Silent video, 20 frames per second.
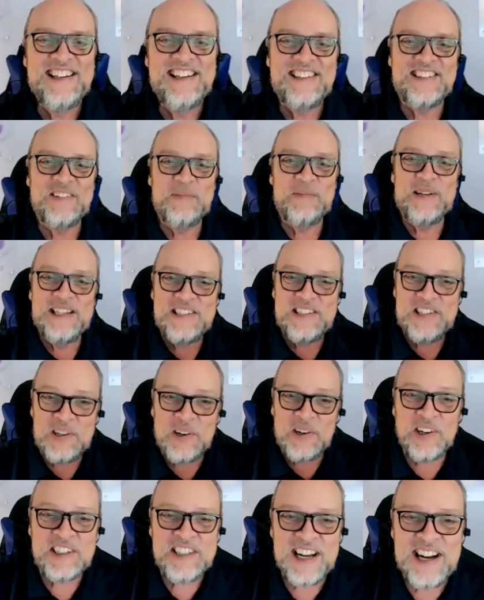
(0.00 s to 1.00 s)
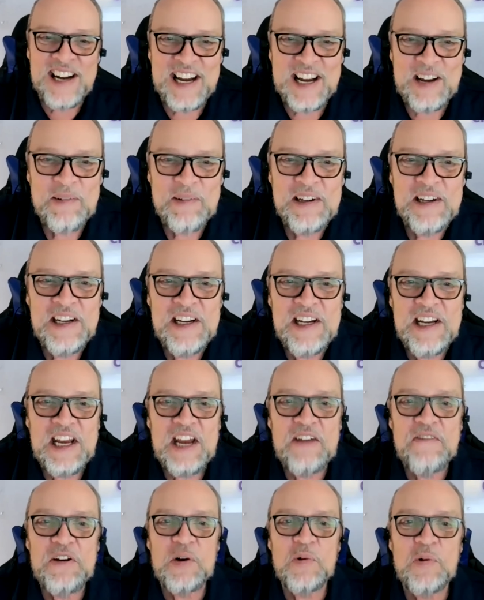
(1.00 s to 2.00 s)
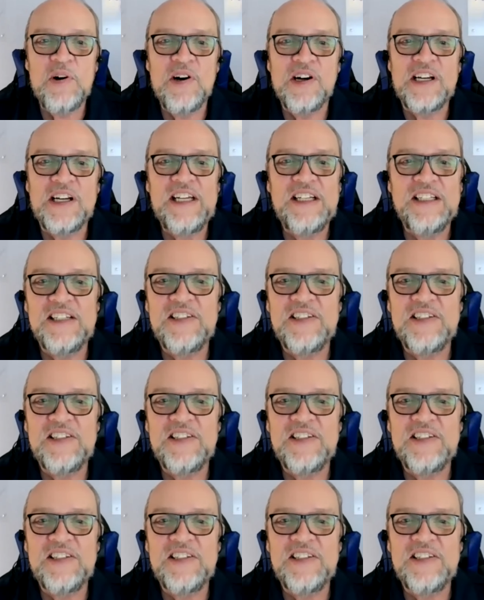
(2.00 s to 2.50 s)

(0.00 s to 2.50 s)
So, but it's your time. If you're working,